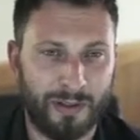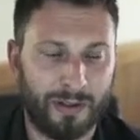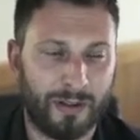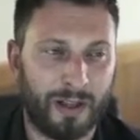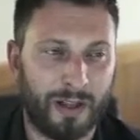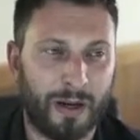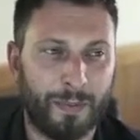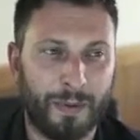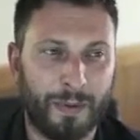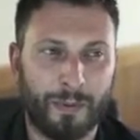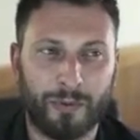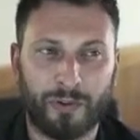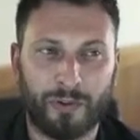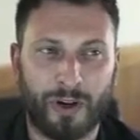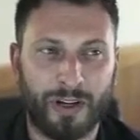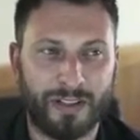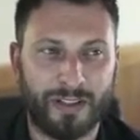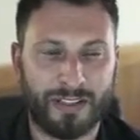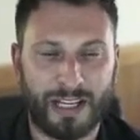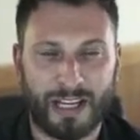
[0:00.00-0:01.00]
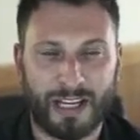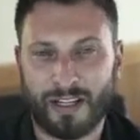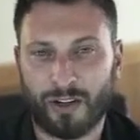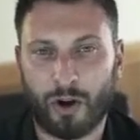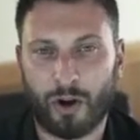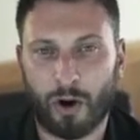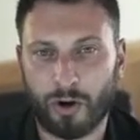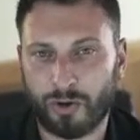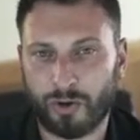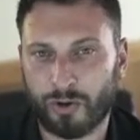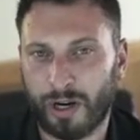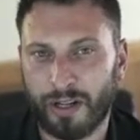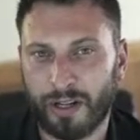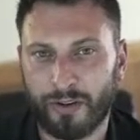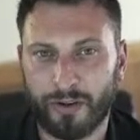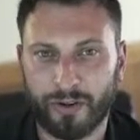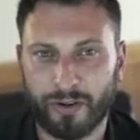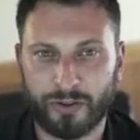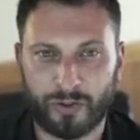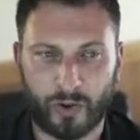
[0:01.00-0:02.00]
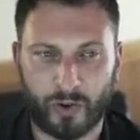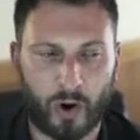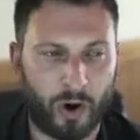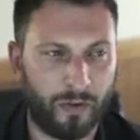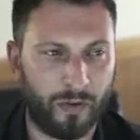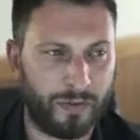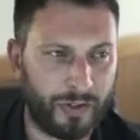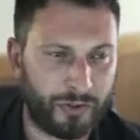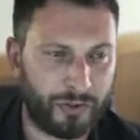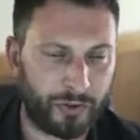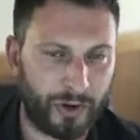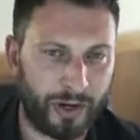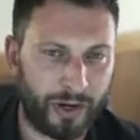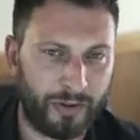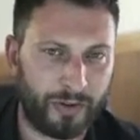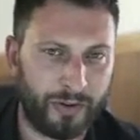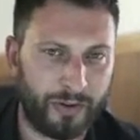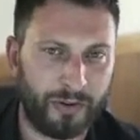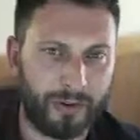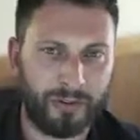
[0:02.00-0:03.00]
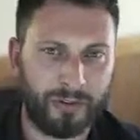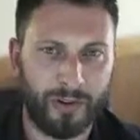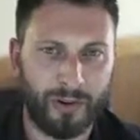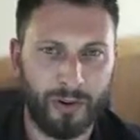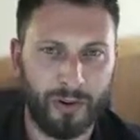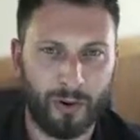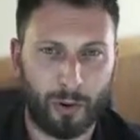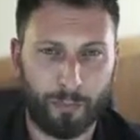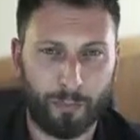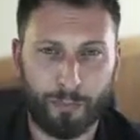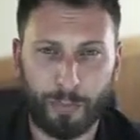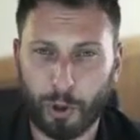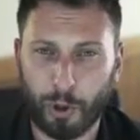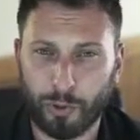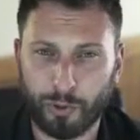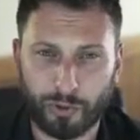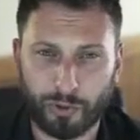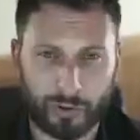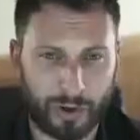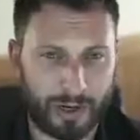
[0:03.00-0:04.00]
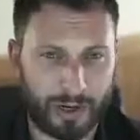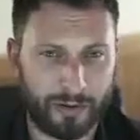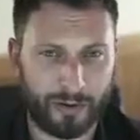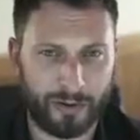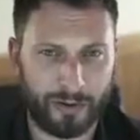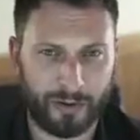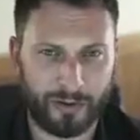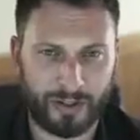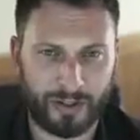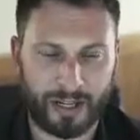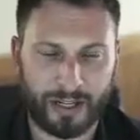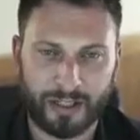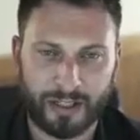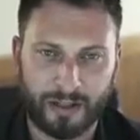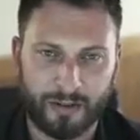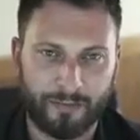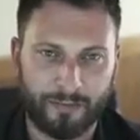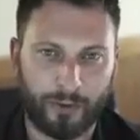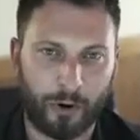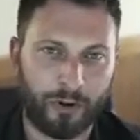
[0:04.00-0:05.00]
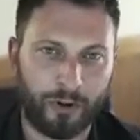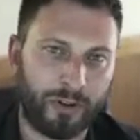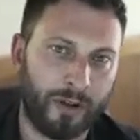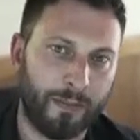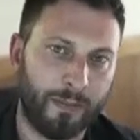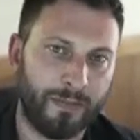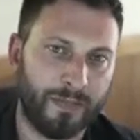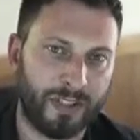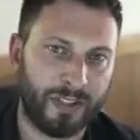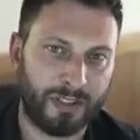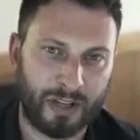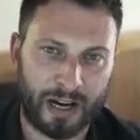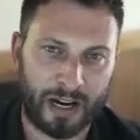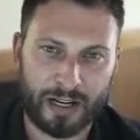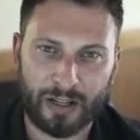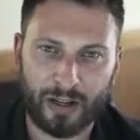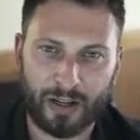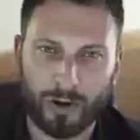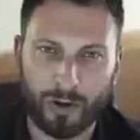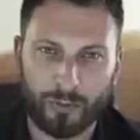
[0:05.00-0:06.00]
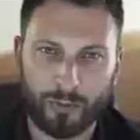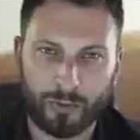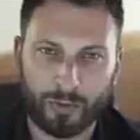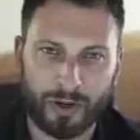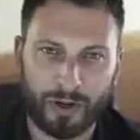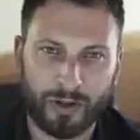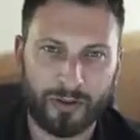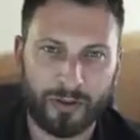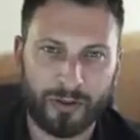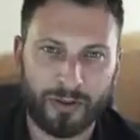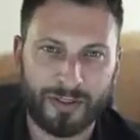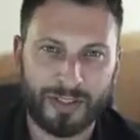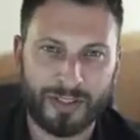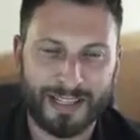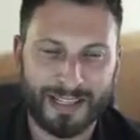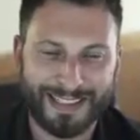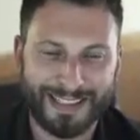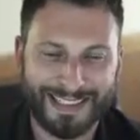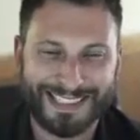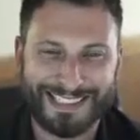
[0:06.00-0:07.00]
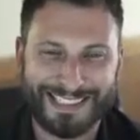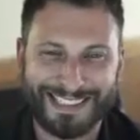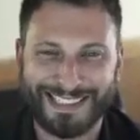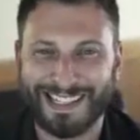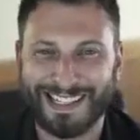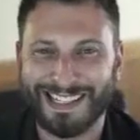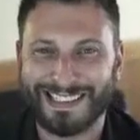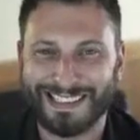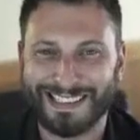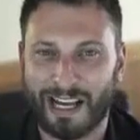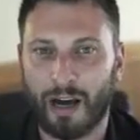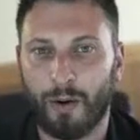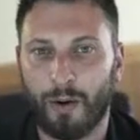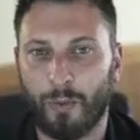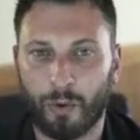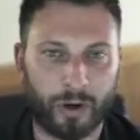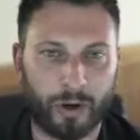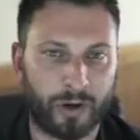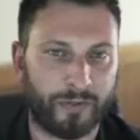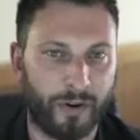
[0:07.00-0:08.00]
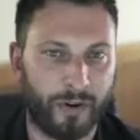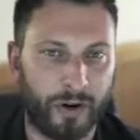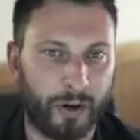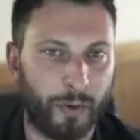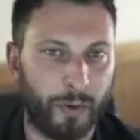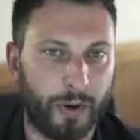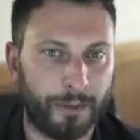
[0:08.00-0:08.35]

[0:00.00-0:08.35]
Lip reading: A lot of people try and take car trailers or RV trailers or boat trailers and convert them to tiny home trailers. It does not work very well.